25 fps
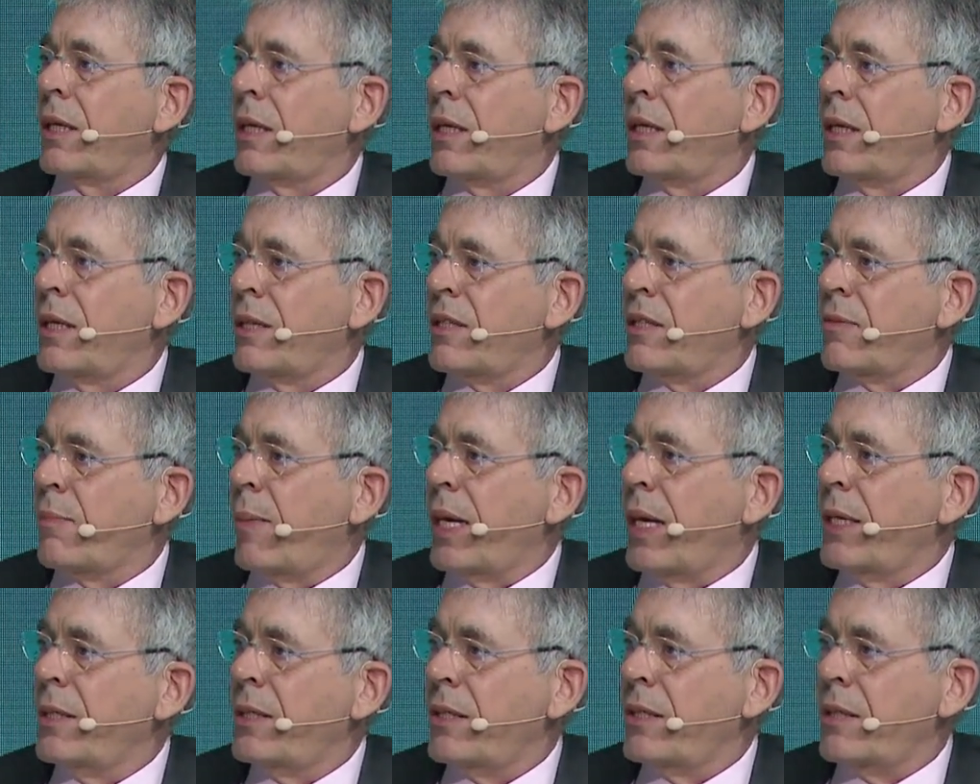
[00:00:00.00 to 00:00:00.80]
its
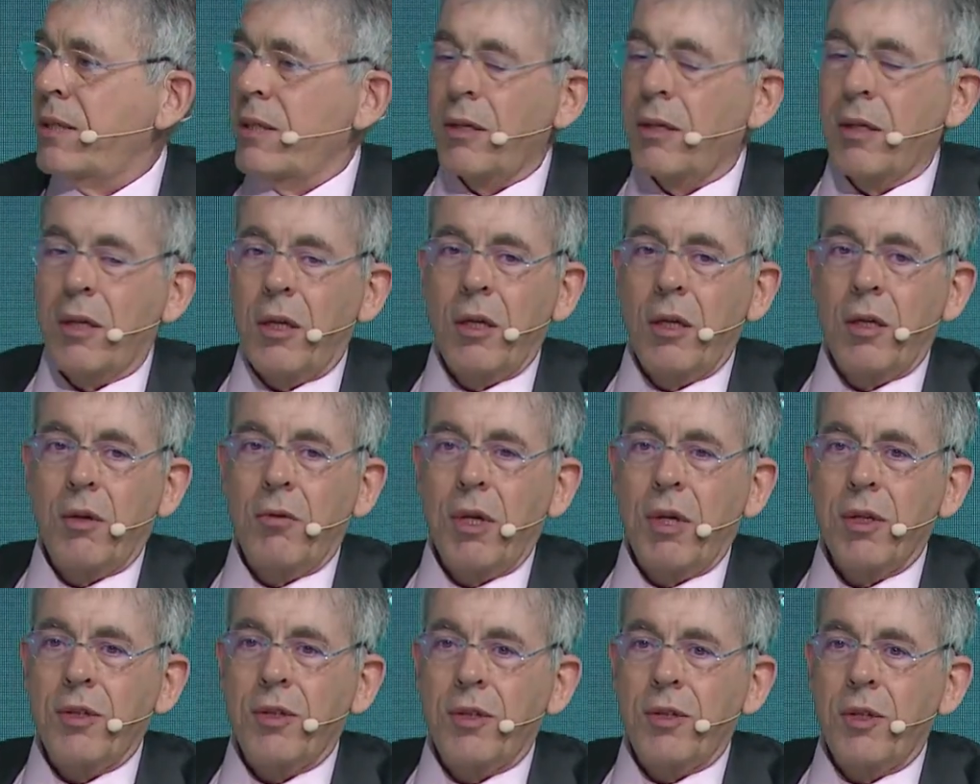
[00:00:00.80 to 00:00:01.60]
might
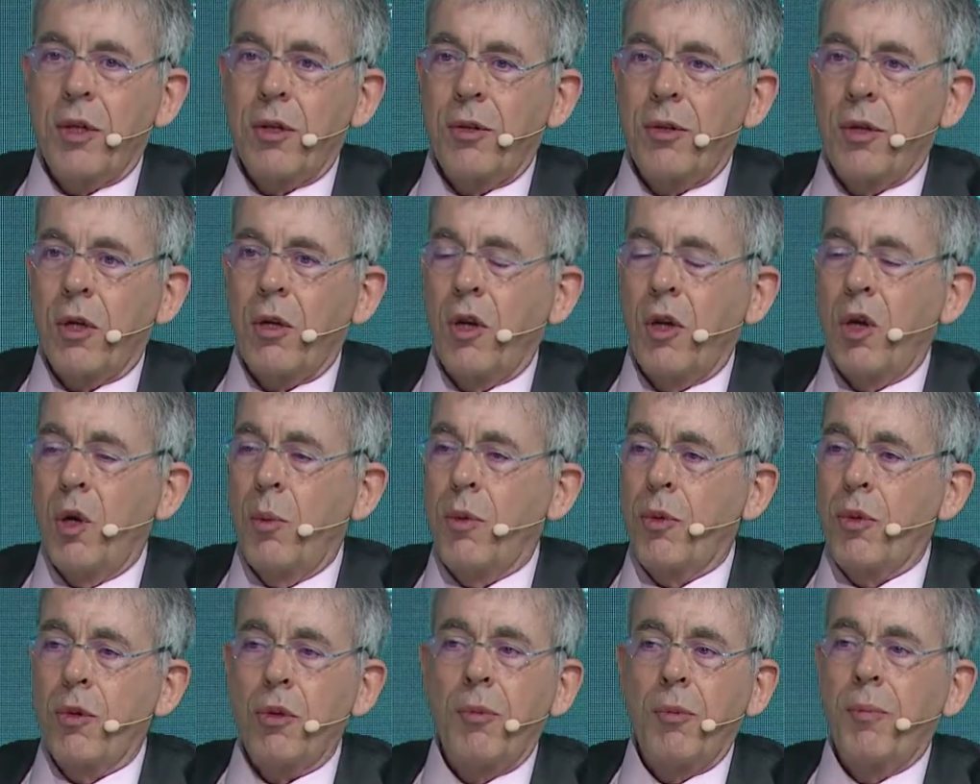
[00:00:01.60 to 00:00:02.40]
across the
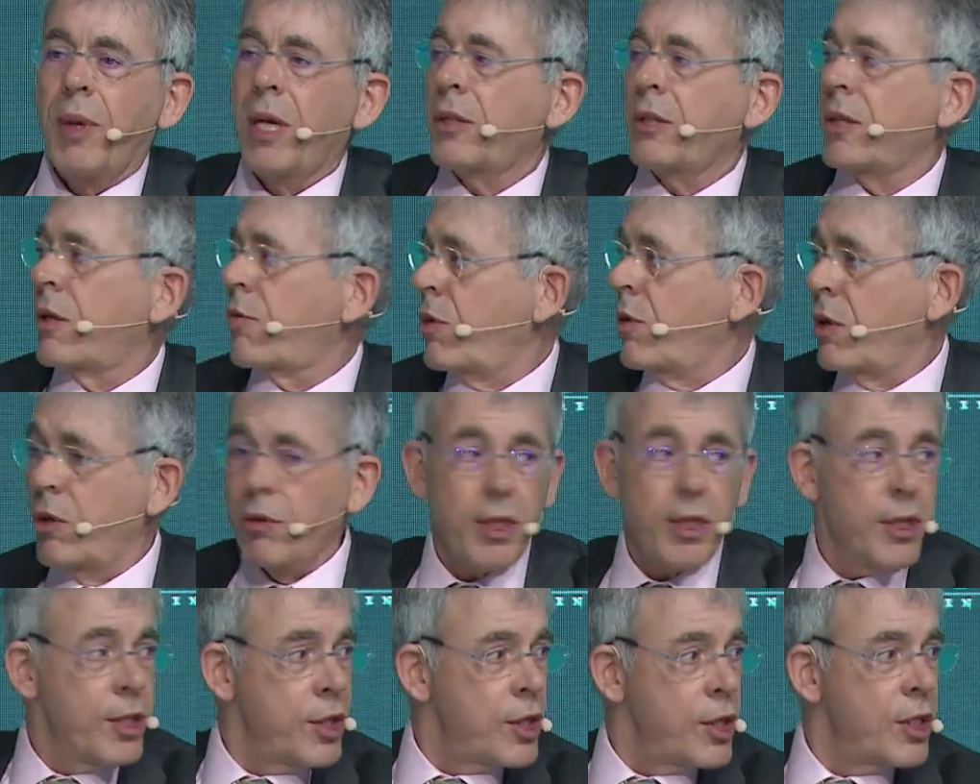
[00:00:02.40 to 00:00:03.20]
globe through the Belt and Road
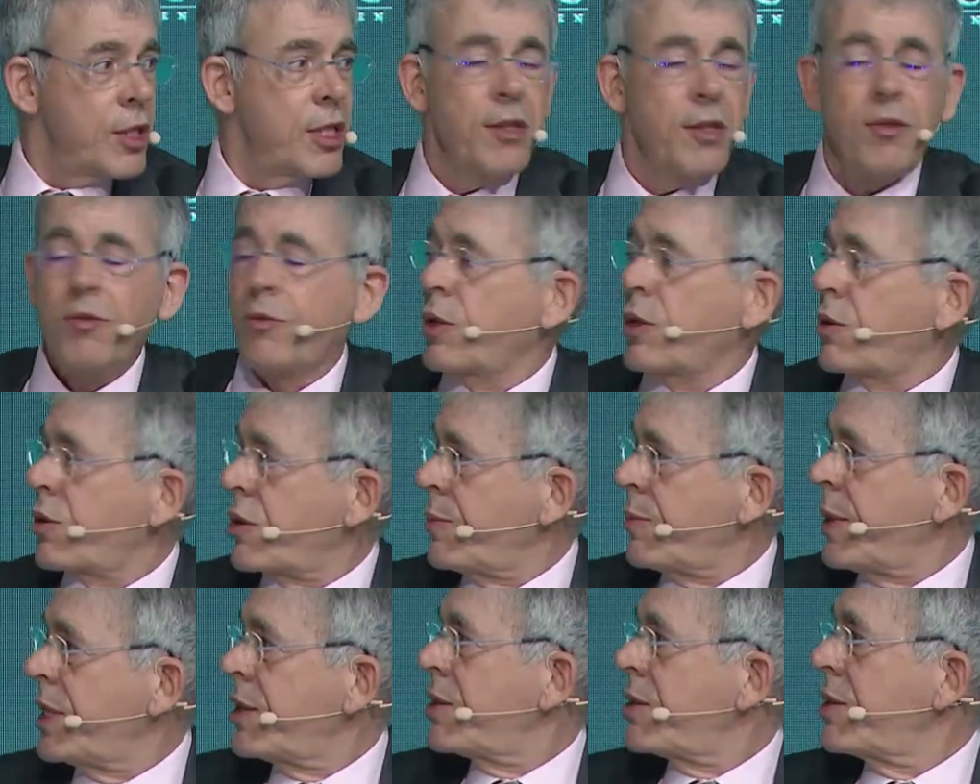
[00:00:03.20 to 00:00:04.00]
Initiative, which was
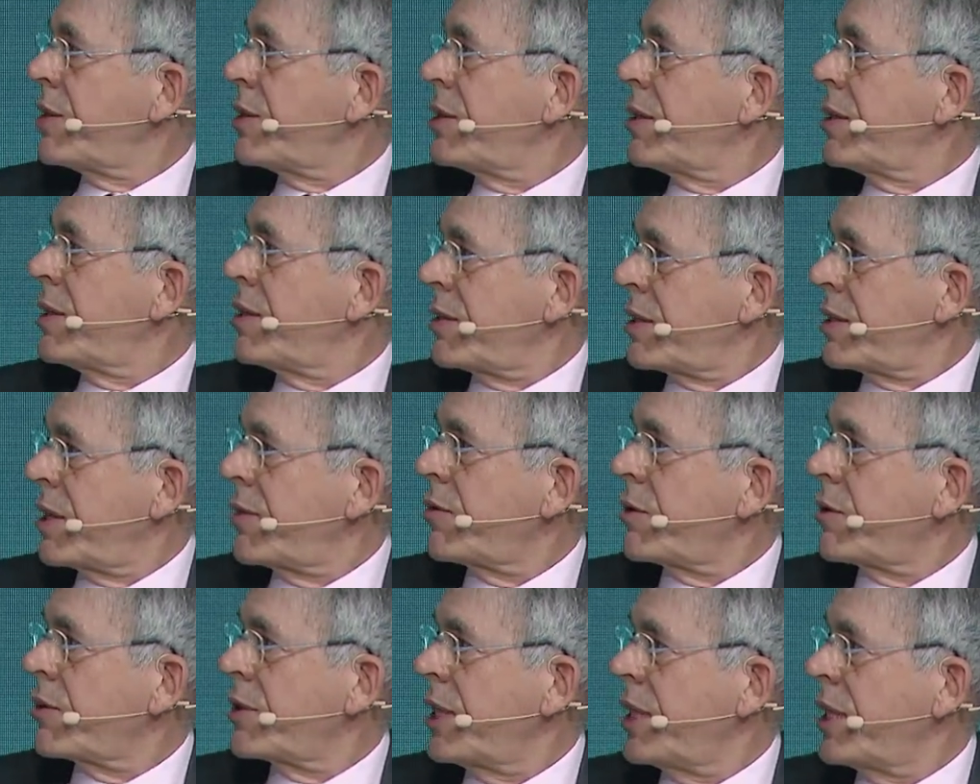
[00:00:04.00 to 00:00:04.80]
mentioned
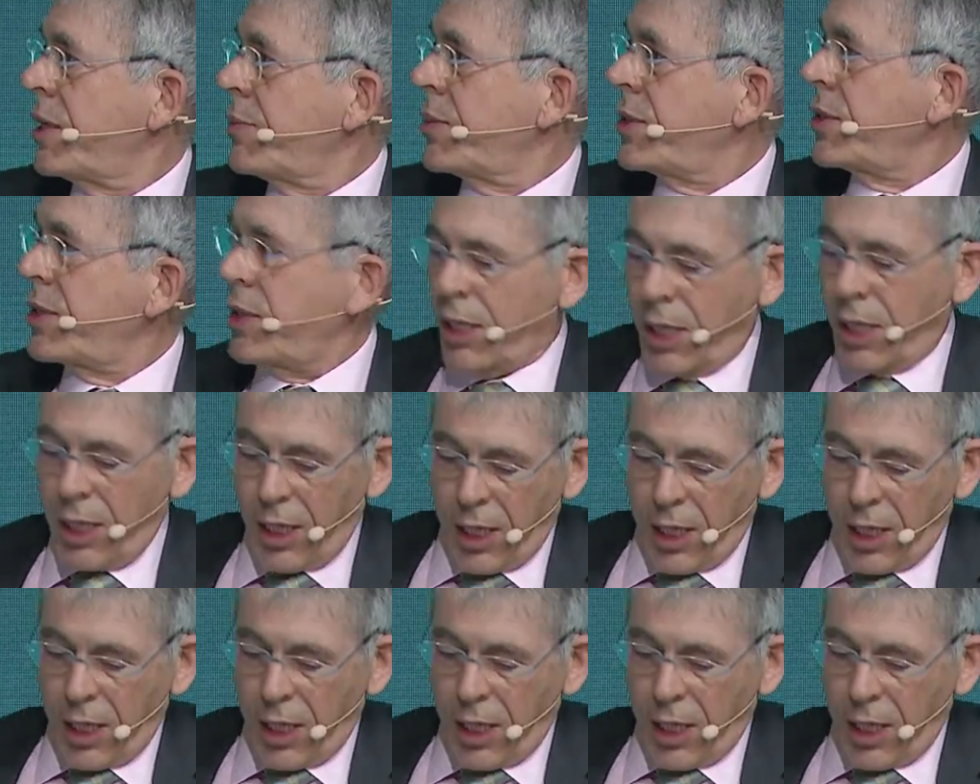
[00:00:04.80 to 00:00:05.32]
several times.